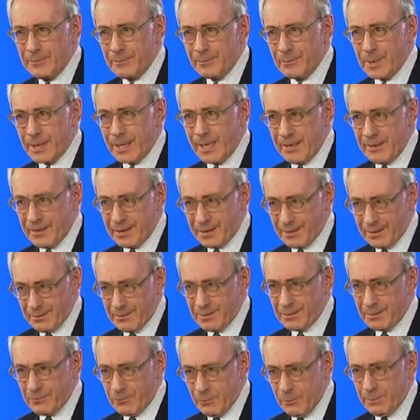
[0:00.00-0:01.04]
but I think the
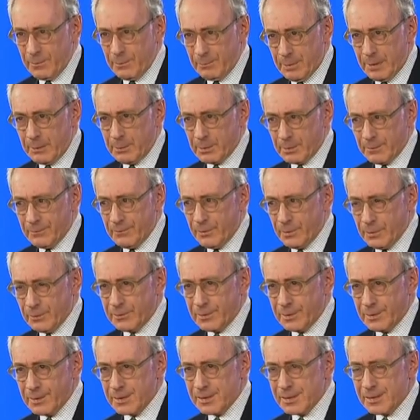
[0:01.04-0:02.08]
group of people involved
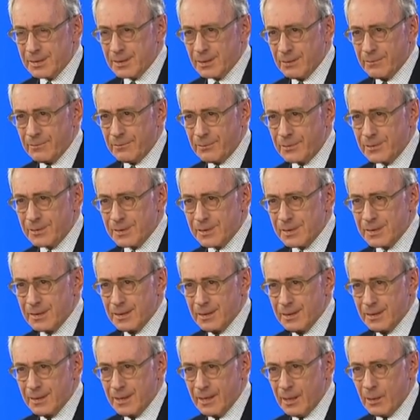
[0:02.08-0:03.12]
in this conference
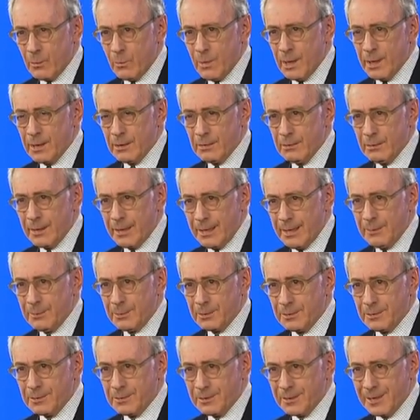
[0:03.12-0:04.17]
are well
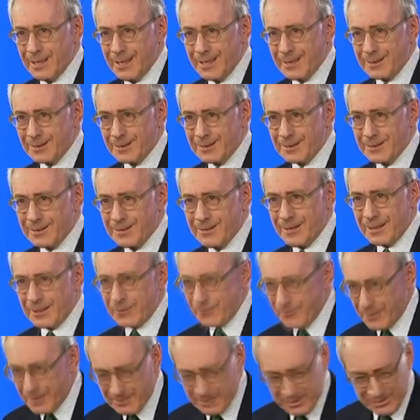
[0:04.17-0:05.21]
able to handle it. Thank you
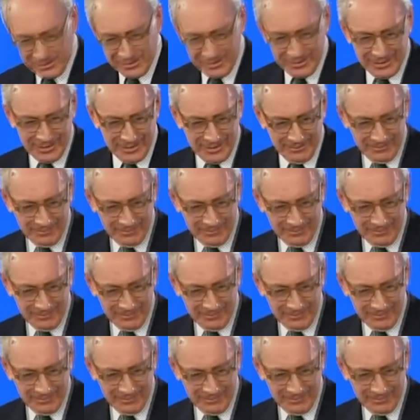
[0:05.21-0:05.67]
very much indeed.